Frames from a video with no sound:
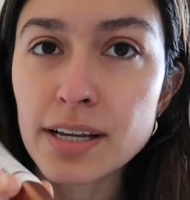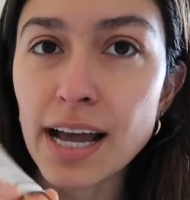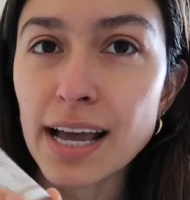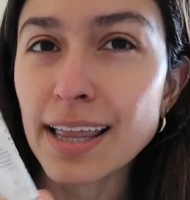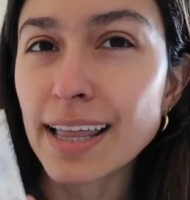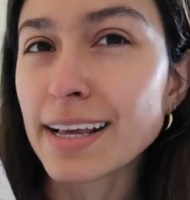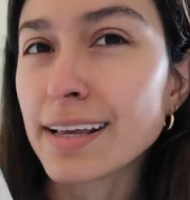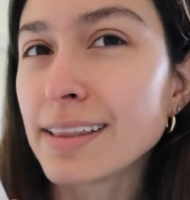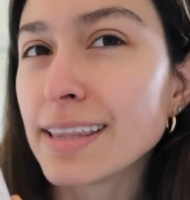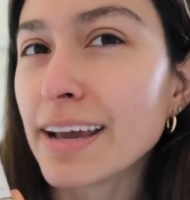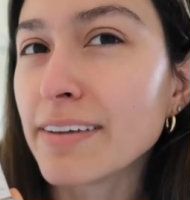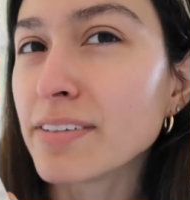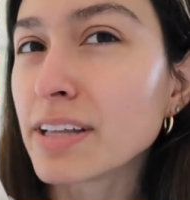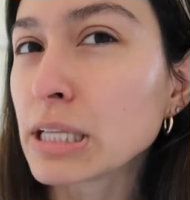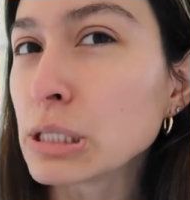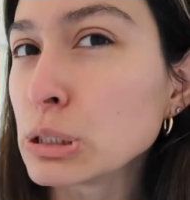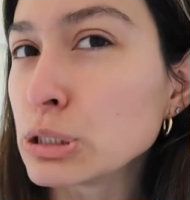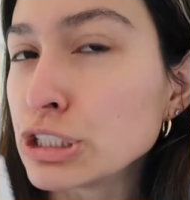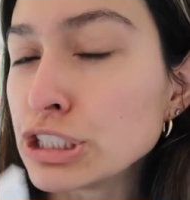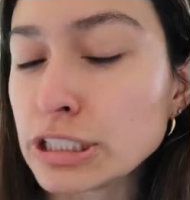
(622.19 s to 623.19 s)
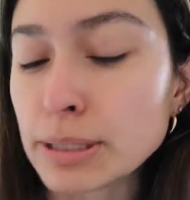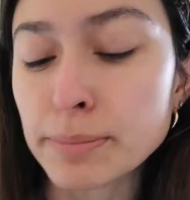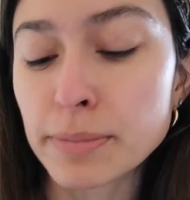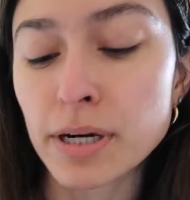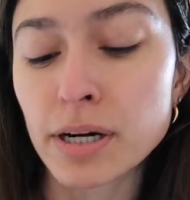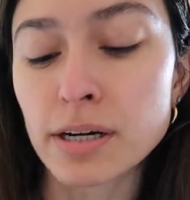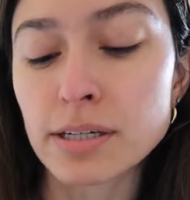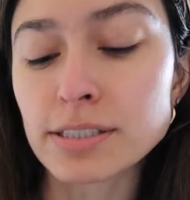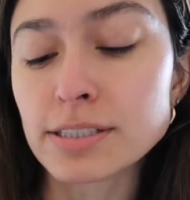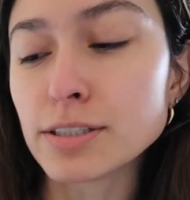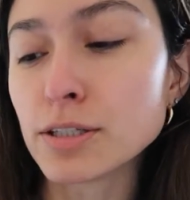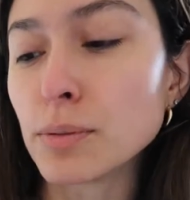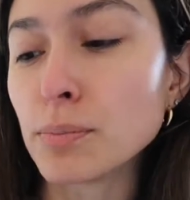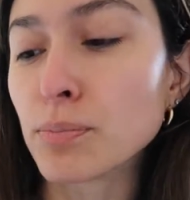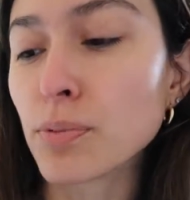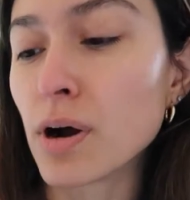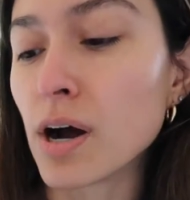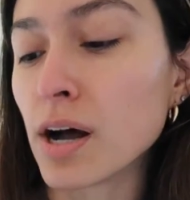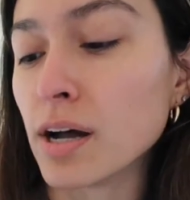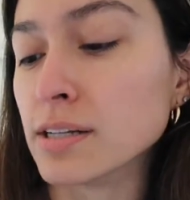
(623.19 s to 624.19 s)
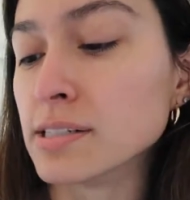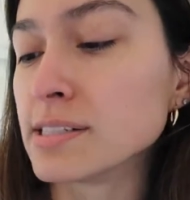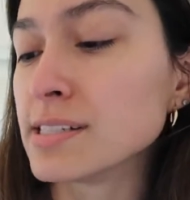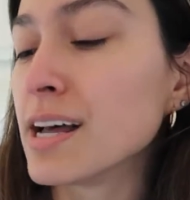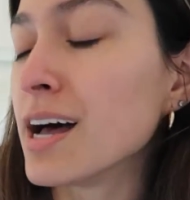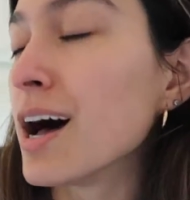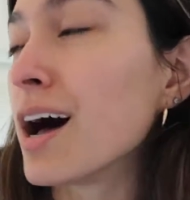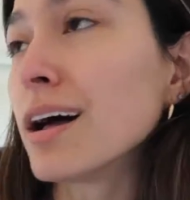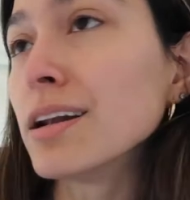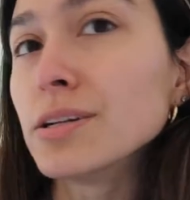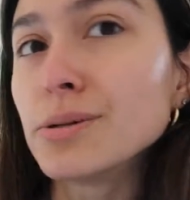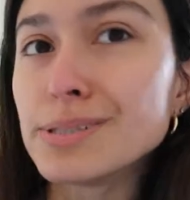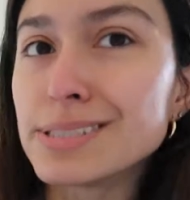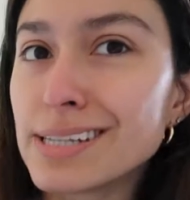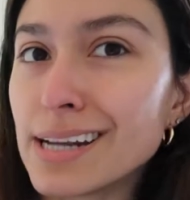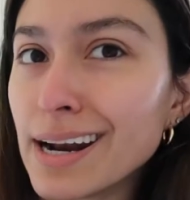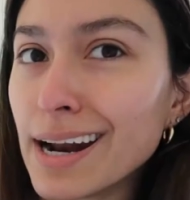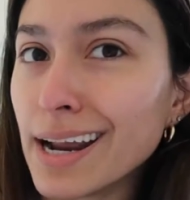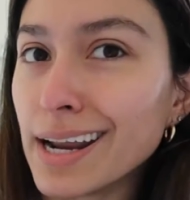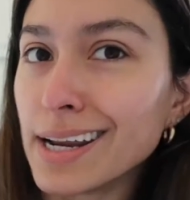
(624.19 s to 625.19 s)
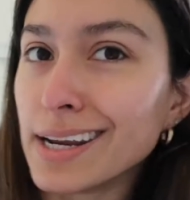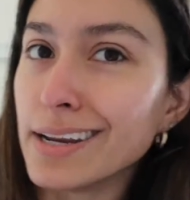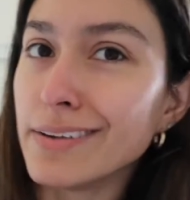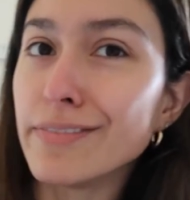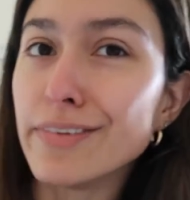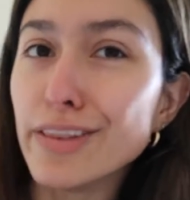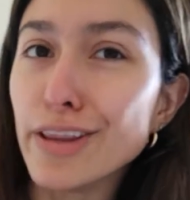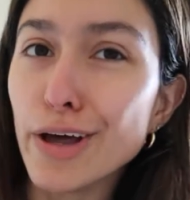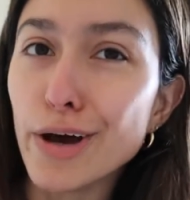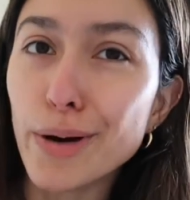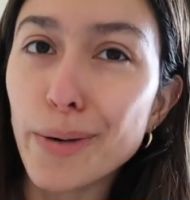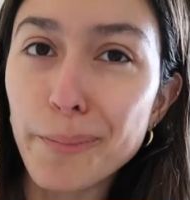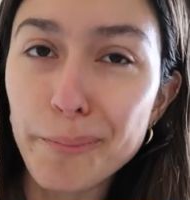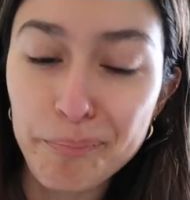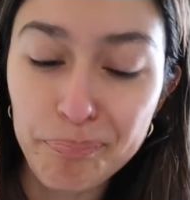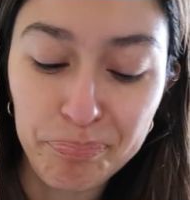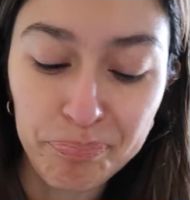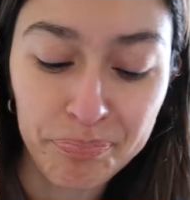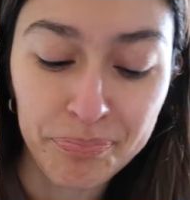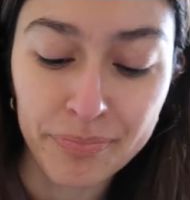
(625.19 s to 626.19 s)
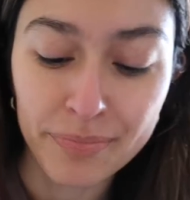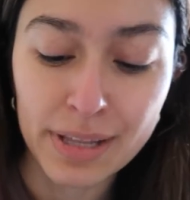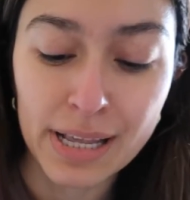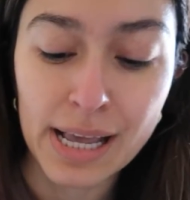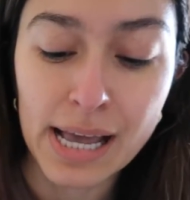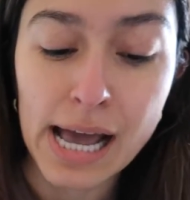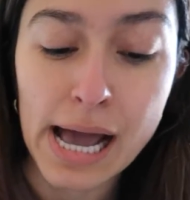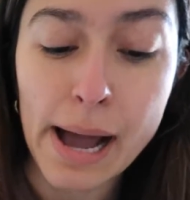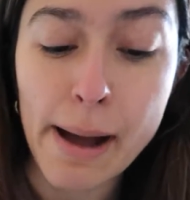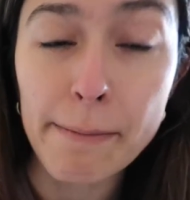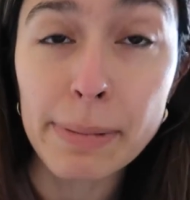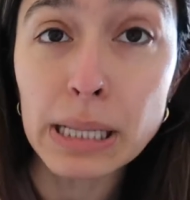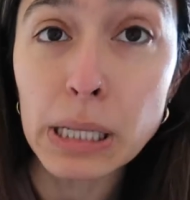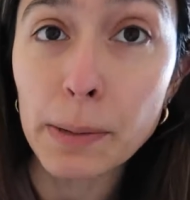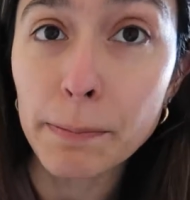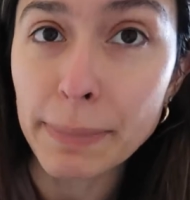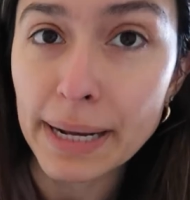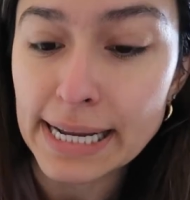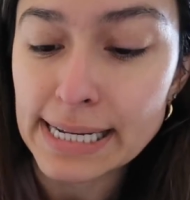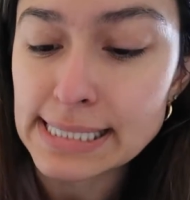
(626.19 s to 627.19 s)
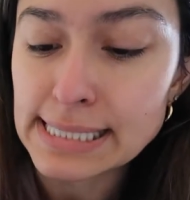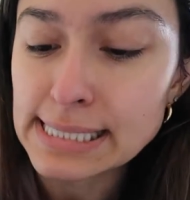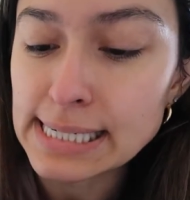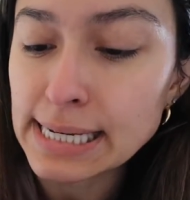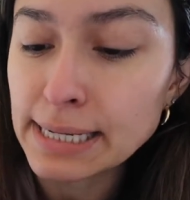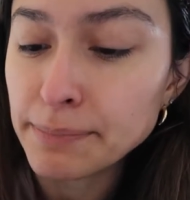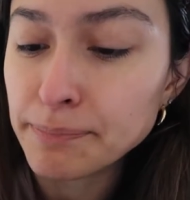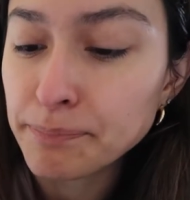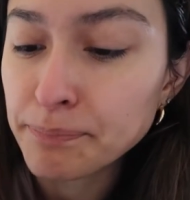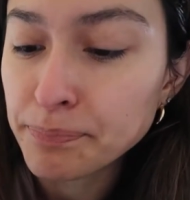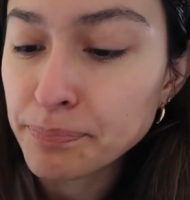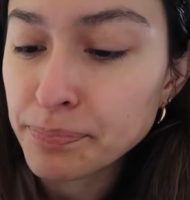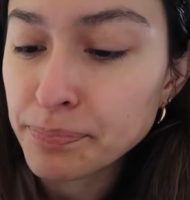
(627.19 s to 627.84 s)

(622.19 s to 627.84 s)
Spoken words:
I like, they have like a little shimmer, it's a little bronze. I'll do it today, even though I'm a little pasty.